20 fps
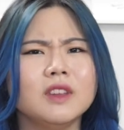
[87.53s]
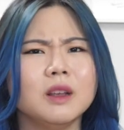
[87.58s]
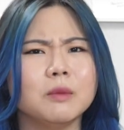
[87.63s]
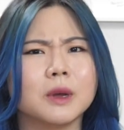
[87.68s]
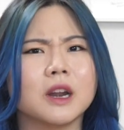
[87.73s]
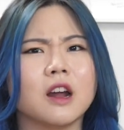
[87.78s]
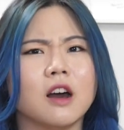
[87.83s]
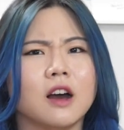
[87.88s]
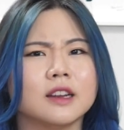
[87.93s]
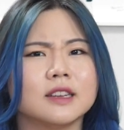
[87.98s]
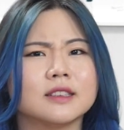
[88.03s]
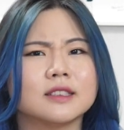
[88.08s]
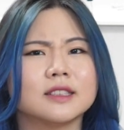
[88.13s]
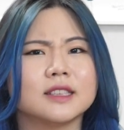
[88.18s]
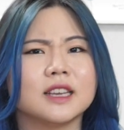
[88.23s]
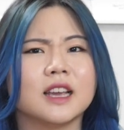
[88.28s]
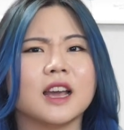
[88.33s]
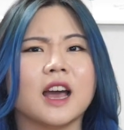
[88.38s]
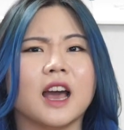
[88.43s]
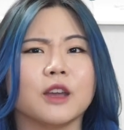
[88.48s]
But
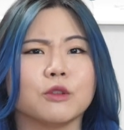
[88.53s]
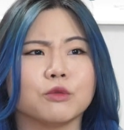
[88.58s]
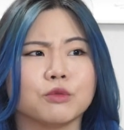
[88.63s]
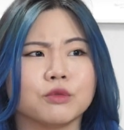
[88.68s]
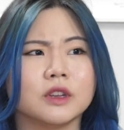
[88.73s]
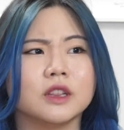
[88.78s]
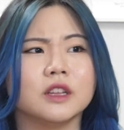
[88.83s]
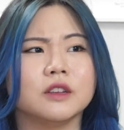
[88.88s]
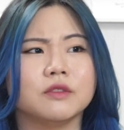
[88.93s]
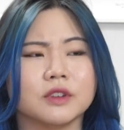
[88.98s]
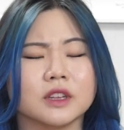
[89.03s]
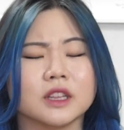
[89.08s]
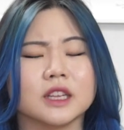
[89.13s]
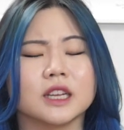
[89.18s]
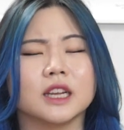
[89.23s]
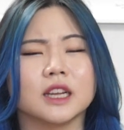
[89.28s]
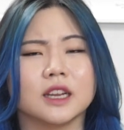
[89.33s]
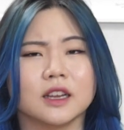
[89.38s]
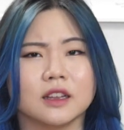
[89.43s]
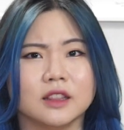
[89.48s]
honestly, I really,
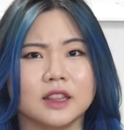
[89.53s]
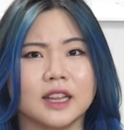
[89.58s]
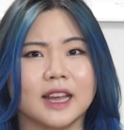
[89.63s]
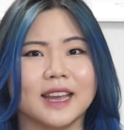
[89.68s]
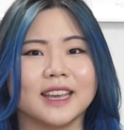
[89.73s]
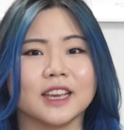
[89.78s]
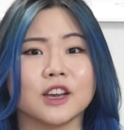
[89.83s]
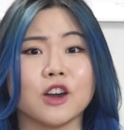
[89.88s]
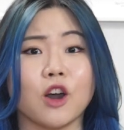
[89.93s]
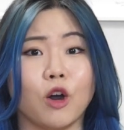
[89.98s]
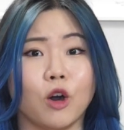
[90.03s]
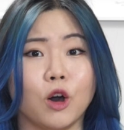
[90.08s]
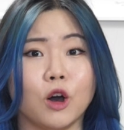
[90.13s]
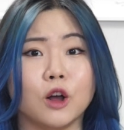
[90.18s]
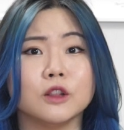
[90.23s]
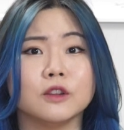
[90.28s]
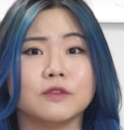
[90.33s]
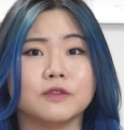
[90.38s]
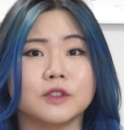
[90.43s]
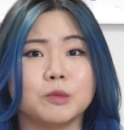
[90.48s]
really like
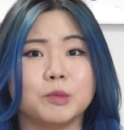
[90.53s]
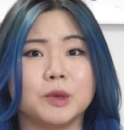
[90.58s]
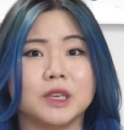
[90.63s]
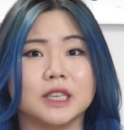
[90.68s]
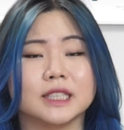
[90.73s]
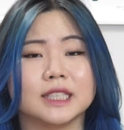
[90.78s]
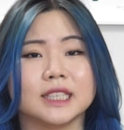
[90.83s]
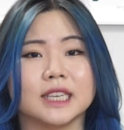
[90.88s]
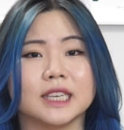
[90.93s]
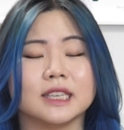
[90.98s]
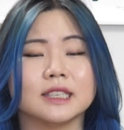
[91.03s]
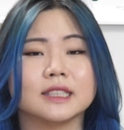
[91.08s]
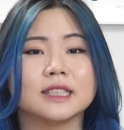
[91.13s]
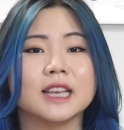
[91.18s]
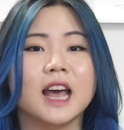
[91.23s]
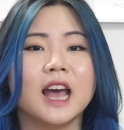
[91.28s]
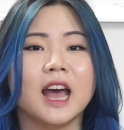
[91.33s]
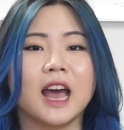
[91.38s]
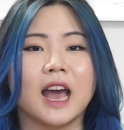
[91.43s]
all of the pieces.